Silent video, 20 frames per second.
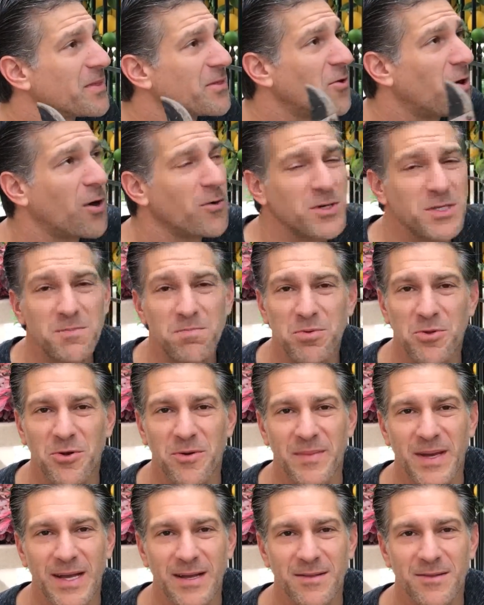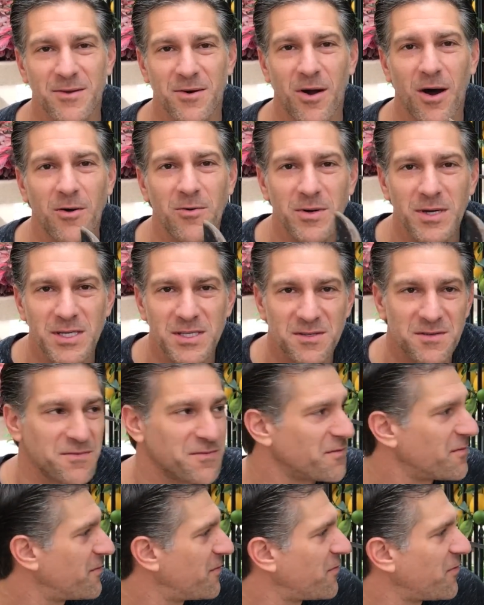They're always blooming, they're always
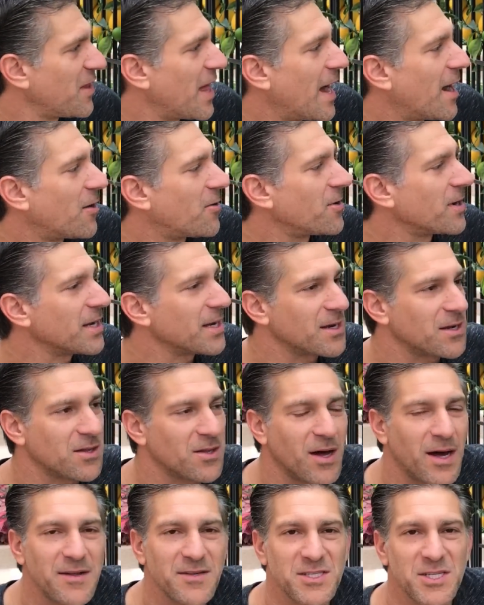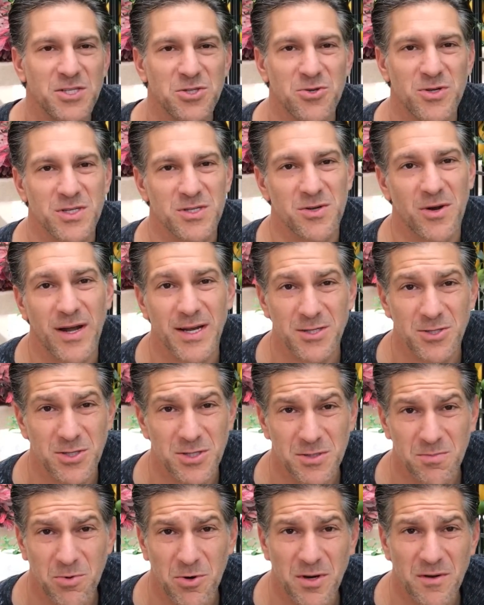flowering, and a lot of citrus are
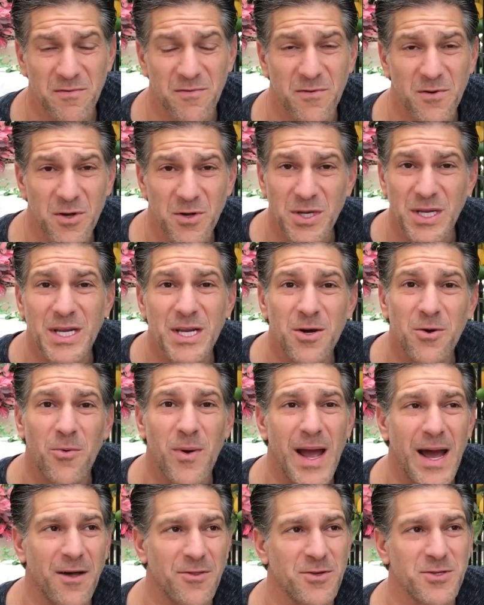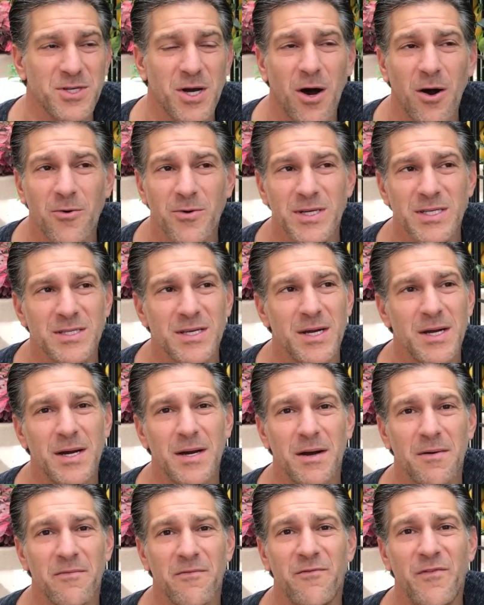actually supporting fruit year round. There's always
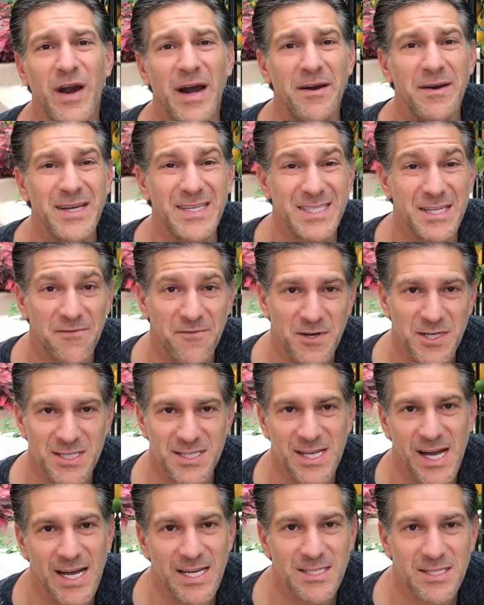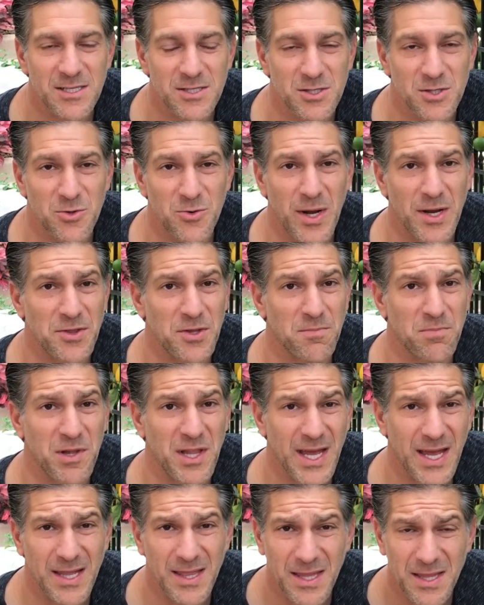various different sizes throughout the
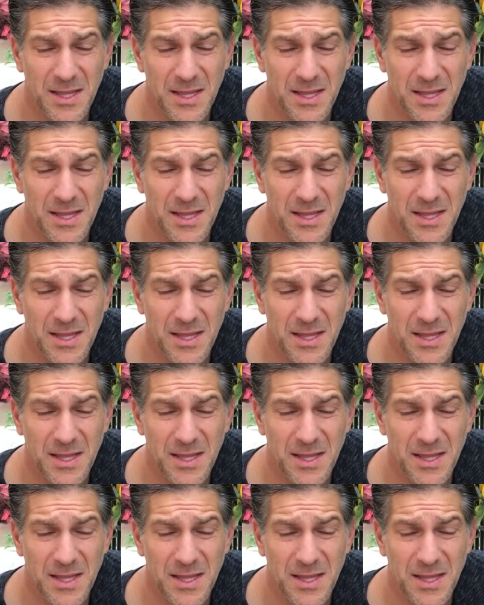plant.